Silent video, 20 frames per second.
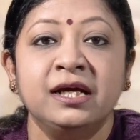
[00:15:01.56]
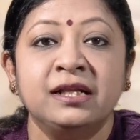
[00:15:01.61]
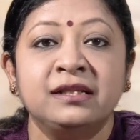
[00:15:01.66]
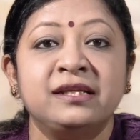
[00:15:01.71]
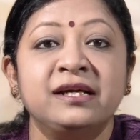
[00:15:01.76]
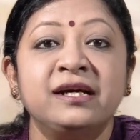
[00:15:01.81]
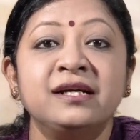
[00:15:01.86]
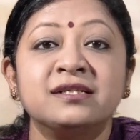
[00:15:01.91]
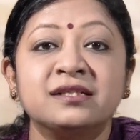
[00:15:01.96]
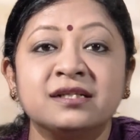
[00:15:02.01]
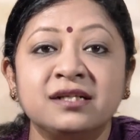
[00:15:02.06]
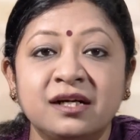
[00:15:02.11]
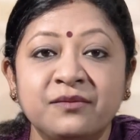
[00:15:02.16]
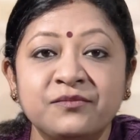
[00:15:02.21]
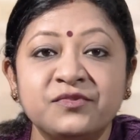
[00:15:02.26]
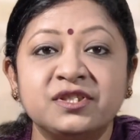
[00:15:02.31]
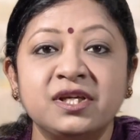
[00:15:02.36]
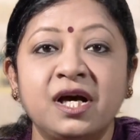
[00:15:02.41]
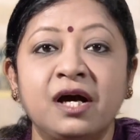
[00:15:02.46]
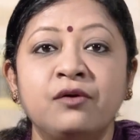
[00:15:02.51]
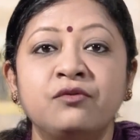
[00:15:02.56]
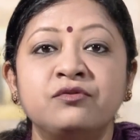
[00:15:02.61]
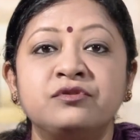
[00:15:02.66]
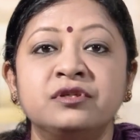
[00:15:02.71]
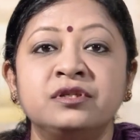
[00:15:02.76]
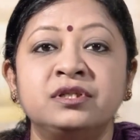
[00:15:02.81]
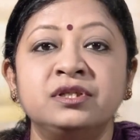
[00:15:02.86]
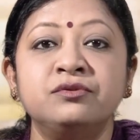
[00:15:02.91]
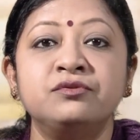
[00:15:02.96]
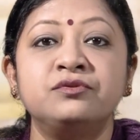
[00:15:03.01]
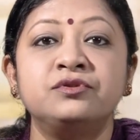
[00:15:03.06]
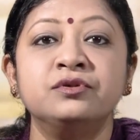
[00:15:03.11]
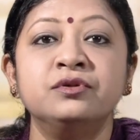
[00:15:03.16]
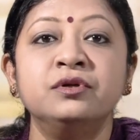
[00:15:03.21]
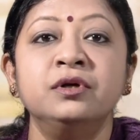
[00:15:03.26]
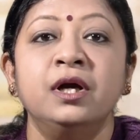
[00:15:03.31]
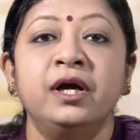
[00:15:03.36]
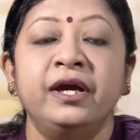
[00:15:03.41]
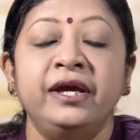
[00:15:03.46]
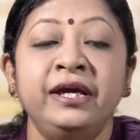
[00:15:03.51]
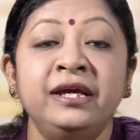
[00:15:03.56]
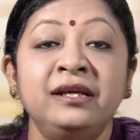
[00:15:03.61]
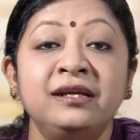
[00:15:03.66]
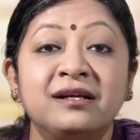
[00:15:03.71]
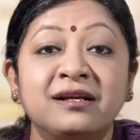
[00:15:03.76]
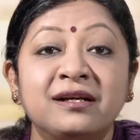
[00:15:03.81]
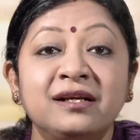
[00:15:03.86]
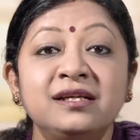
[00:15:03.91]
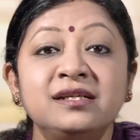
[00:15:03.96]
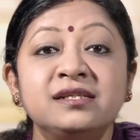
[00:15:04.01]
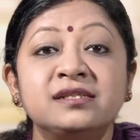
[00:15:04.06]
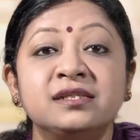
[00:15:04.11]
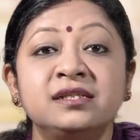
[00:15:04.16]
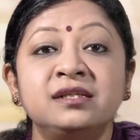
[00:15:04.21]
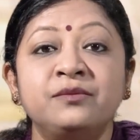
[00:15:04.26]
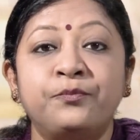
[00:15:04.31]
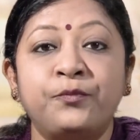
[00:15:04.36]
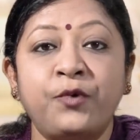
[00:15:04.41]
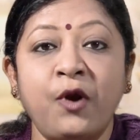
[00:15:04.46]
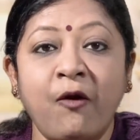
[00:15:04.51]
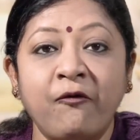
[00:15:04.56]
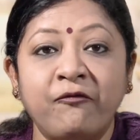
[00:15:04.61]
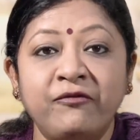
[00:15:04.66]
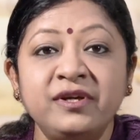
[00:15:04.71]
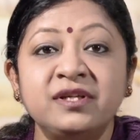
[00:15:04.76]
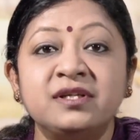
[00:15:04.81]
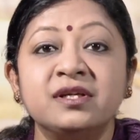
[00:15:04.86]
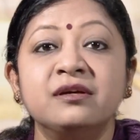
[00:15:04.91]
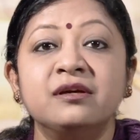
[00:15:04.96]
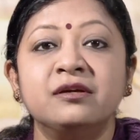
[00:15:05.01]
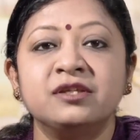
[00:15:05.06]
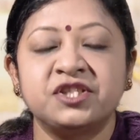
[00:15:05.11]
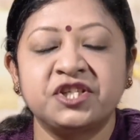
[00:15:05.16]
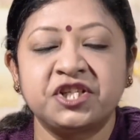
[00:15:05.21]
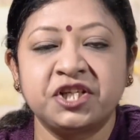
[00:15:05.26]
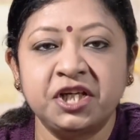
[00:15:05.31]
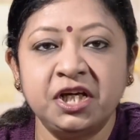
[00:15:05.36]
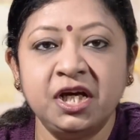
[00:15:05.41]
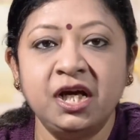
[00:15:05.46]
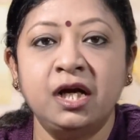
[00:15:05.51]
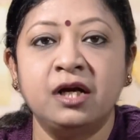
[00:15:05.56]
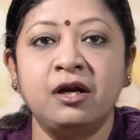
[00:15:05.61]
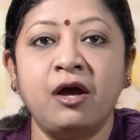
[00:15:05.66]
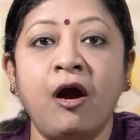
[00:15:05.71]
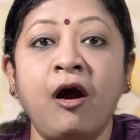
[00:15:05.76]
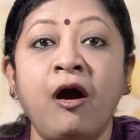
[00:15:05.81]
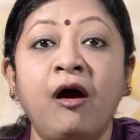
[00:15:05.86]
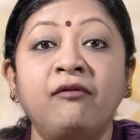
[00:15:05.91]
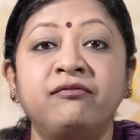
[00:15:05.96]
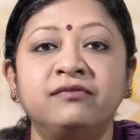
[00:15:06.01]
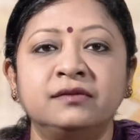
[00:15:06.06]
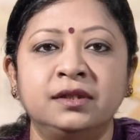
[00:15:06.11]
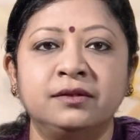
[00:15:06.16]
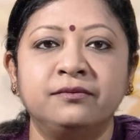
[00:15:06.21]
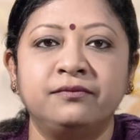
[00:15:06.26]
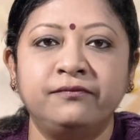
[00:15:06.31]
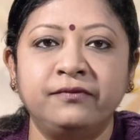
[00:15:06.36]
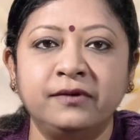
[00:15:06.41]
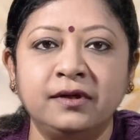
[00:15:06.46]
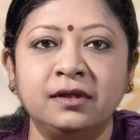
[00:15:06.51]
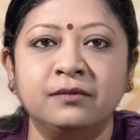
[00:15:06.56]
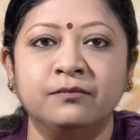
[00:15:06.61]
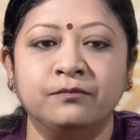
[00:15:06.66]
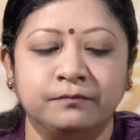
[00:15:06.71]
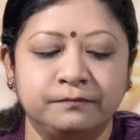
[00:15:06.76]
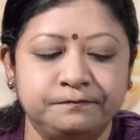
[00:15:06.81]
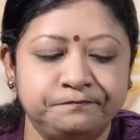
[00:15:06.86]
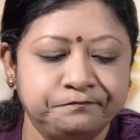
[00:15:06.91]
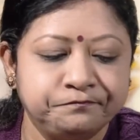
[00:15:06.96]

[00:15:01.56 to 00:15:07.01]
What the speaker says: that comes out due to increase in profit share of the firm.